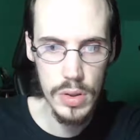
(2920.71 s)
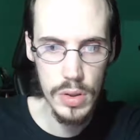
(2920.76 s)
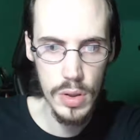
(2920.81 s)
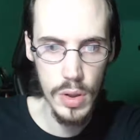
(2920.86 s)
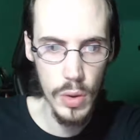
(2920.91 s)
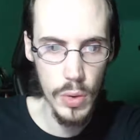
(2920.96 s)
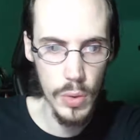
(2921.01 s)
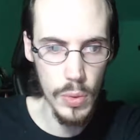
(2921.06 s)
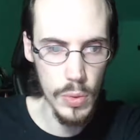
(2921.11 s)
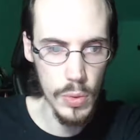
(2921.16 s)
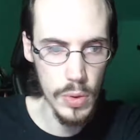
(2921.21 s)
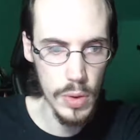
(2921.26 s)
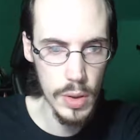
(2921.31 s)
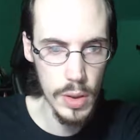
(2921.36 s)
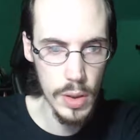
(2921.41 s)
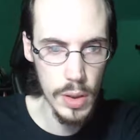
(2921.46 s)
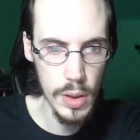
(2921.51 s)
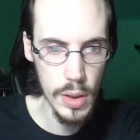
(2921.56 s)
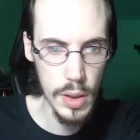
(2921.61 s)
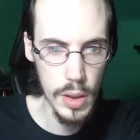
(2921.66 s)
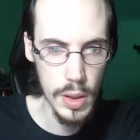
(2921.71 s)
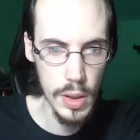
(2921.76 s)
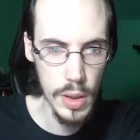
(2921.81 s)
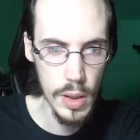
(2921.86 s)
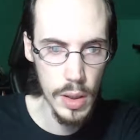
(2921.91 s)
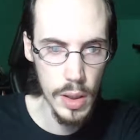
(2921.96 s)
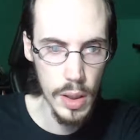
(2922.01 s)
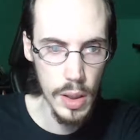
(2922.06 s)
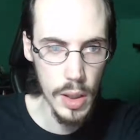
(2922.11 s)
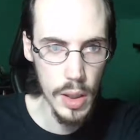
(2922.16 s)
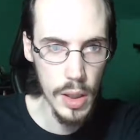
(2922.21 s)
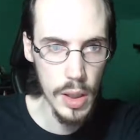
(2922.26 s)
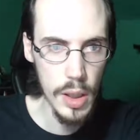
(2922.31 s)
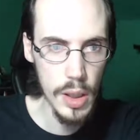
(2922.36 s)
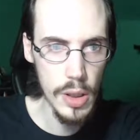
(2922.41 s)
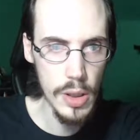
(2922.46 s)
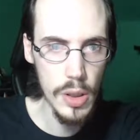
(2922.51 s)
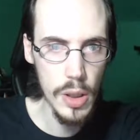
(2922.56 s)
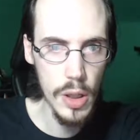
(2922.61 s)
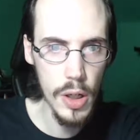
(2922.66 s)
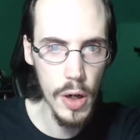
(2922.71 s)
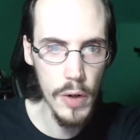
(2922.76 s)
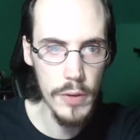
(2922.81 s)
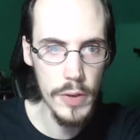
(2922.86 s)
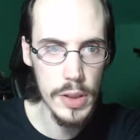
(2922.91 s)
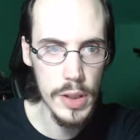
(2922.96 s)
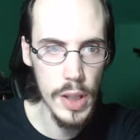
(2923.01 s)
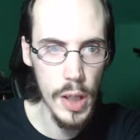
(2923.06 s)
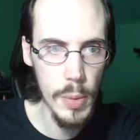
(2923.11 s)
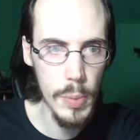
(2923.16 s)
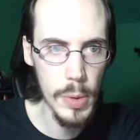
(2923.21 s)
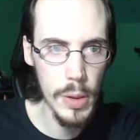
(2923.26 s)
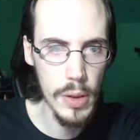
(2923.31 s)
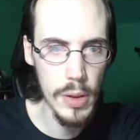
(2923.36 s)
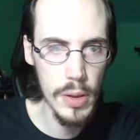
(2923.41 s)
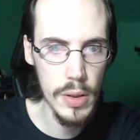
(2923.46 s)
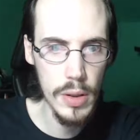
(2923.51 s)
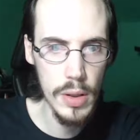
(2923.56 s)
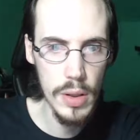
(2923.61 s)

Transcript: Oh. He took off his helmet.